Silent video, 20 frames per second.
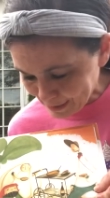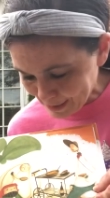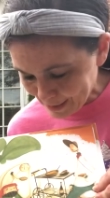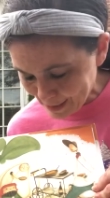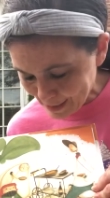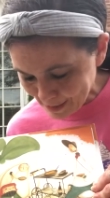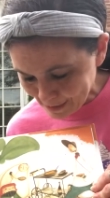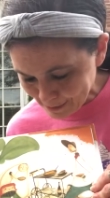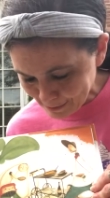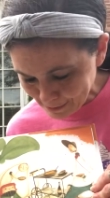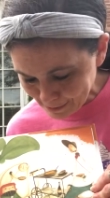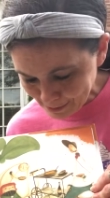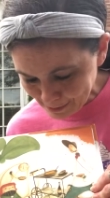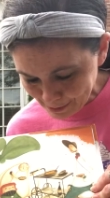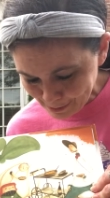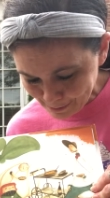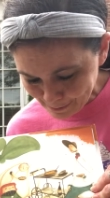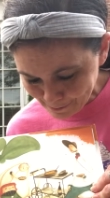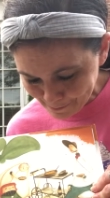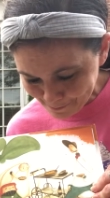the end.
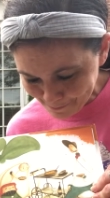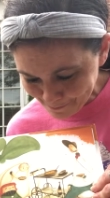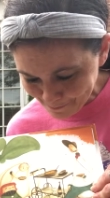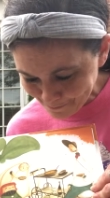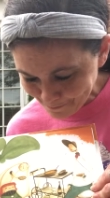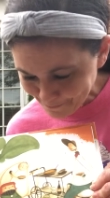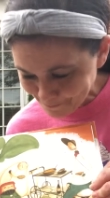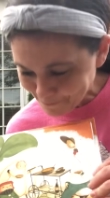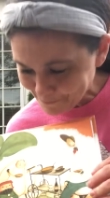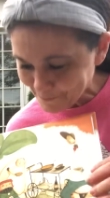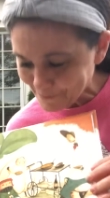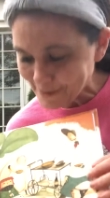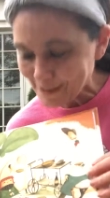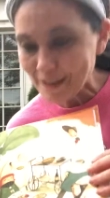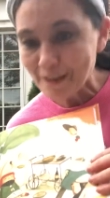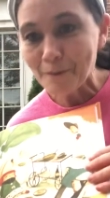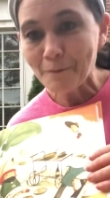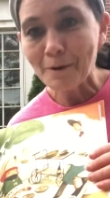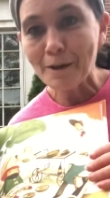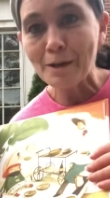
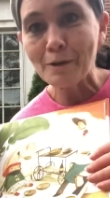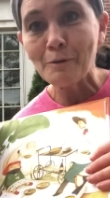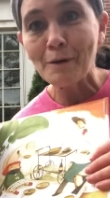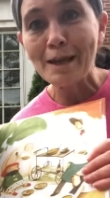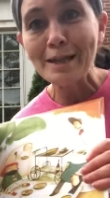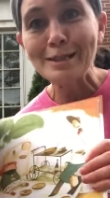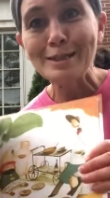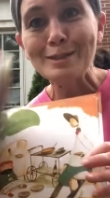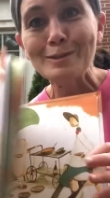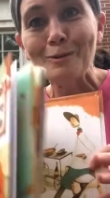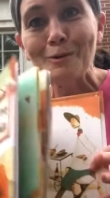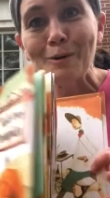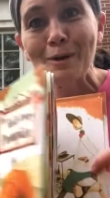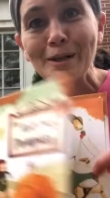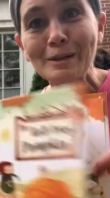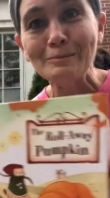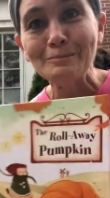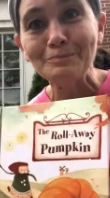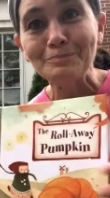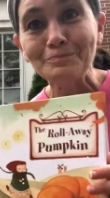What a great story.
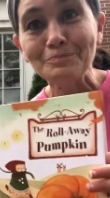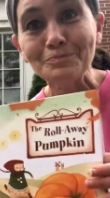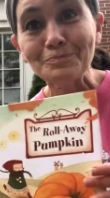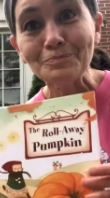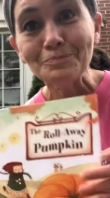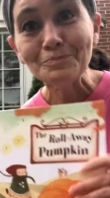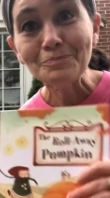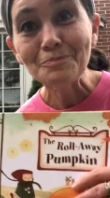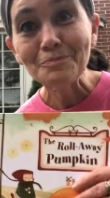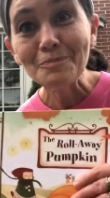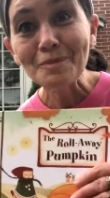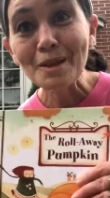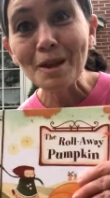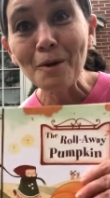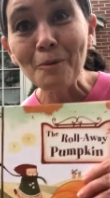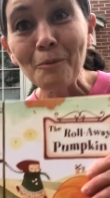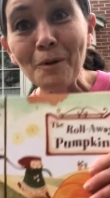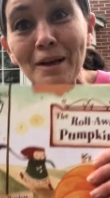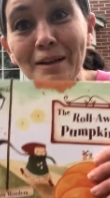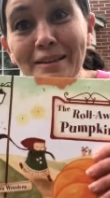
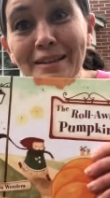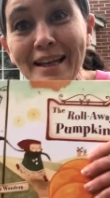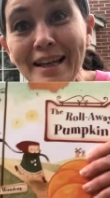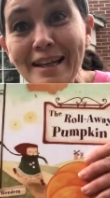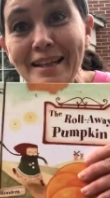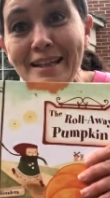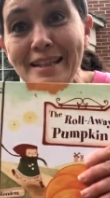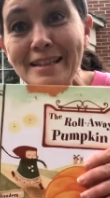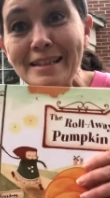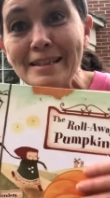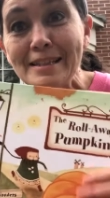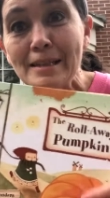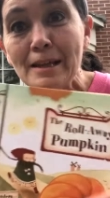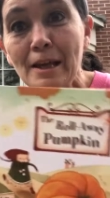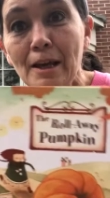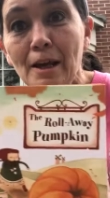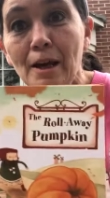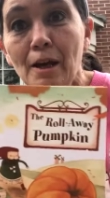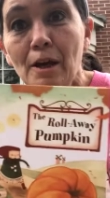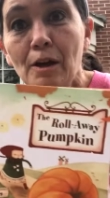Well, ladies,
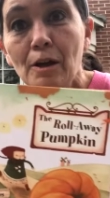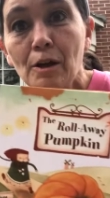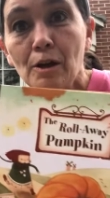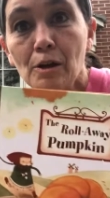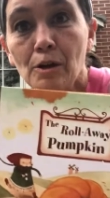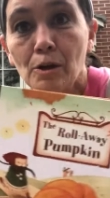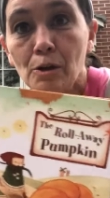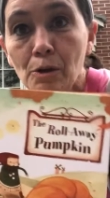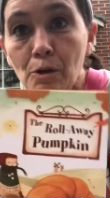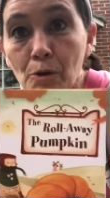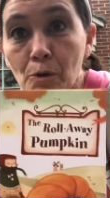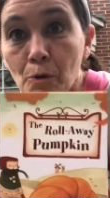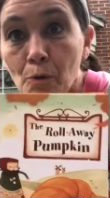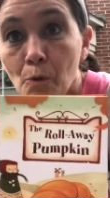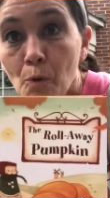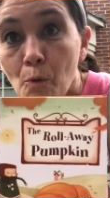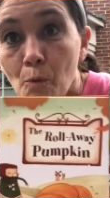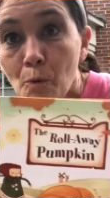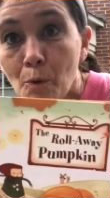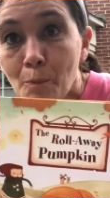
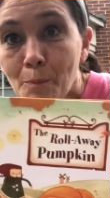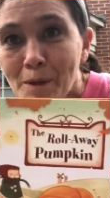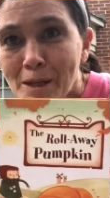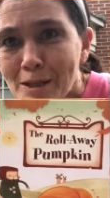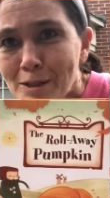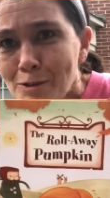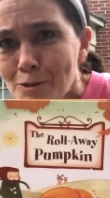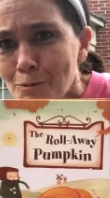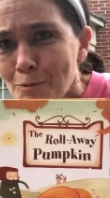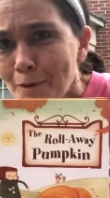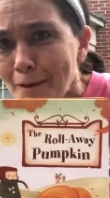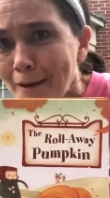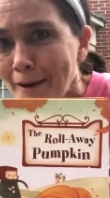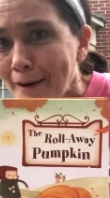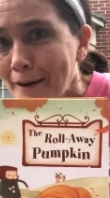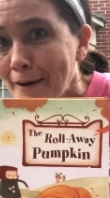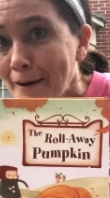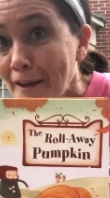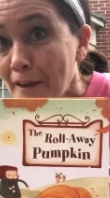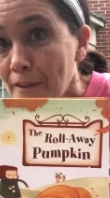you will be doing
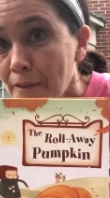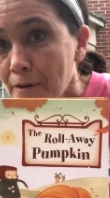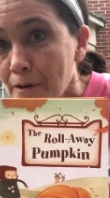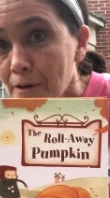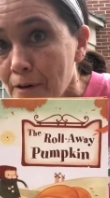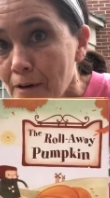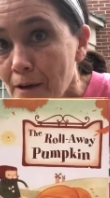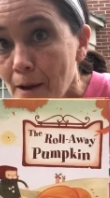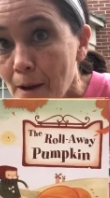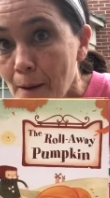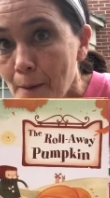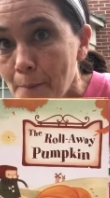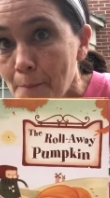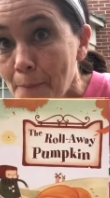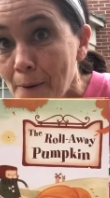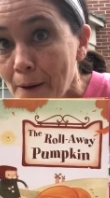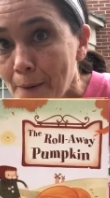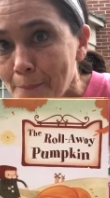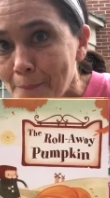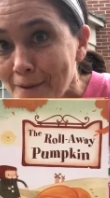another
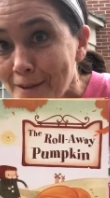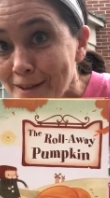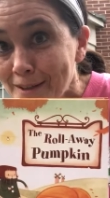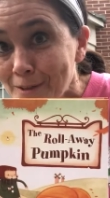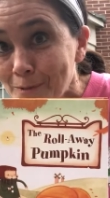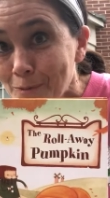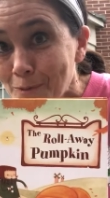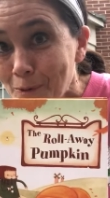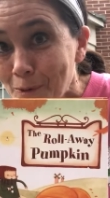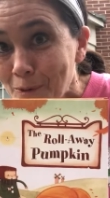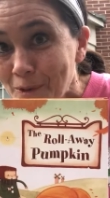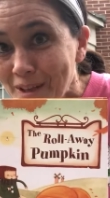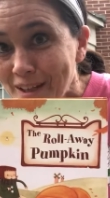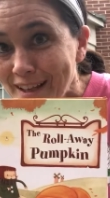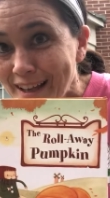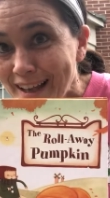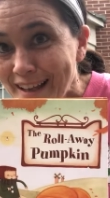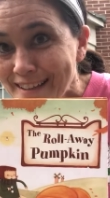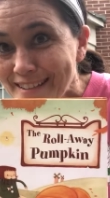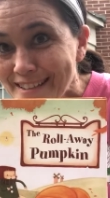pumpkin rolling
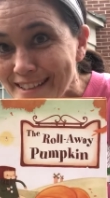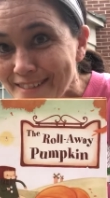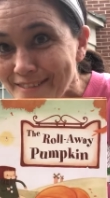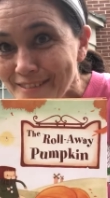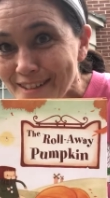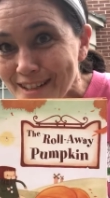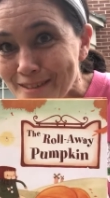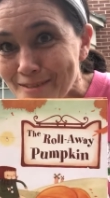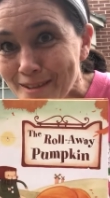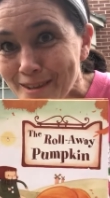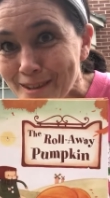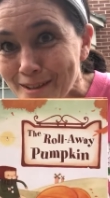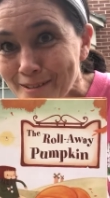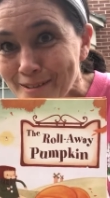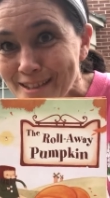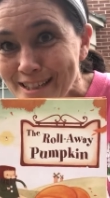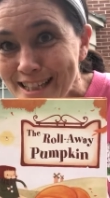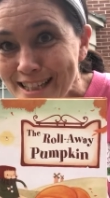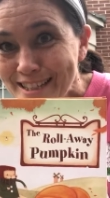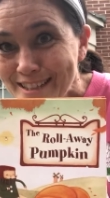activity with your
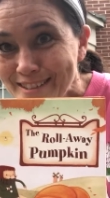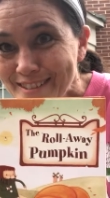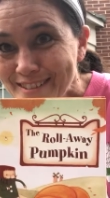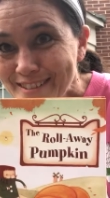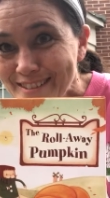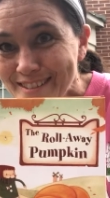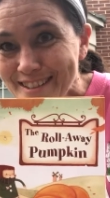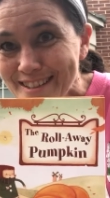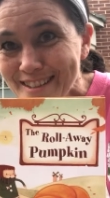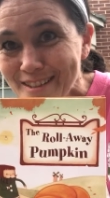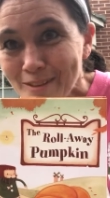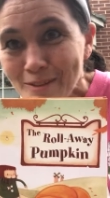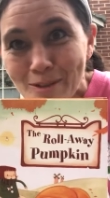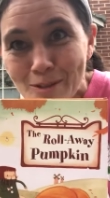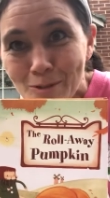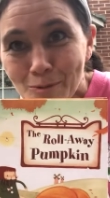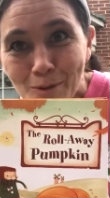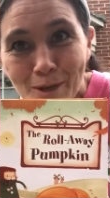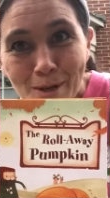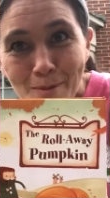teachers. They'll
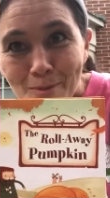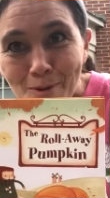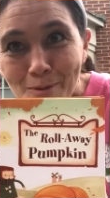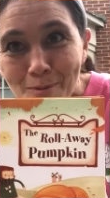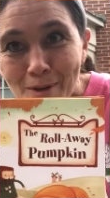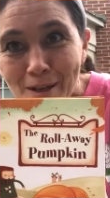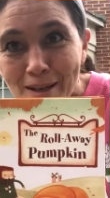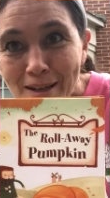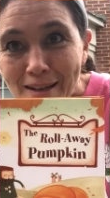stream you in